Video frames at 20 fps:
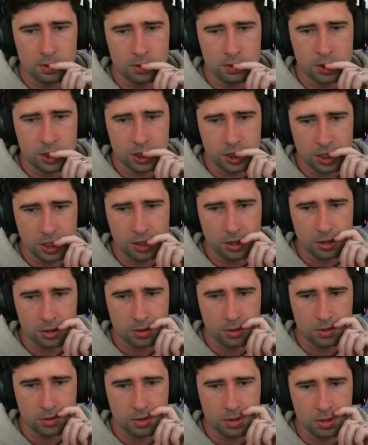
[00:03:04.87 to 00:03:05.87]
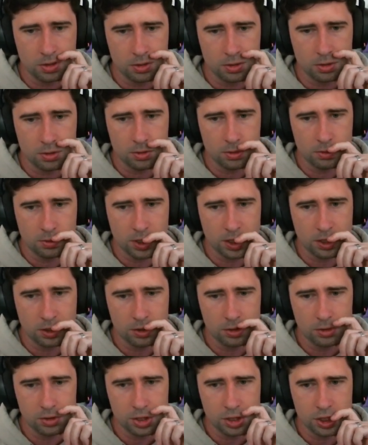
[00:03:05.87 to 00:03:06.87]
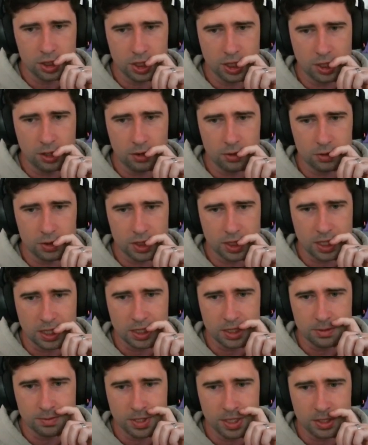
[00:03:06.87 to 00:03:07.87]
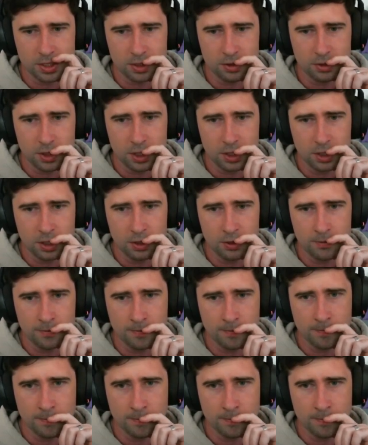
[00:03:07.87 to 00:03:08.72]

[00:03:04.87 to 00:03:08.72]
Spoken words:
She-Hulk. We can do just She-Hulk Taskmaster right now,